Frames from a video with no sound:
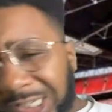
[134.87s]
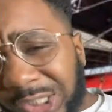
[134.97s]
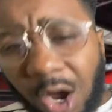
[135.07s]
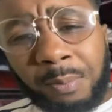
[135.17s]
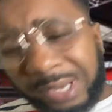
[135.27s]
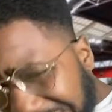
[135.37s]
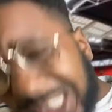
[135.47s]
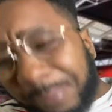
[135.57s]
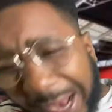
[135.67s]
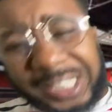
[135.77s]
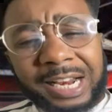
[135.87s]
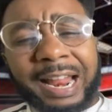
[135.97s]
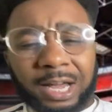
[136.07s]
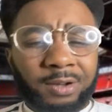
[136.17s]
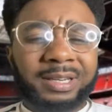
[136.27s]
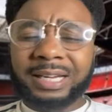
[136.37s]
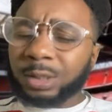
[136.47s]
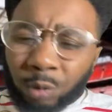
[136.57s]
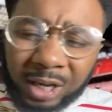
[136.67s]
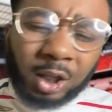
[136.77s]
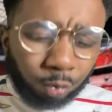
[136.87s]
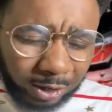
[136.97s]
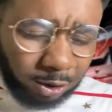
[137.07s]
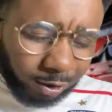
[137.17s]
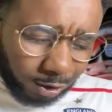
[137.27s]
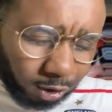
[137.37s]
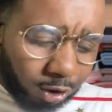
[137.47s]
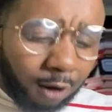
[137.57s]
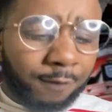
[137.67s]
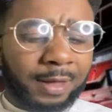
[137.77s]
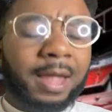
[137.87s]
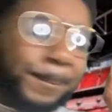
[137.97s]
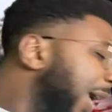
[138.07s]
You tell me, smash a like on that, guys, because we deserve it.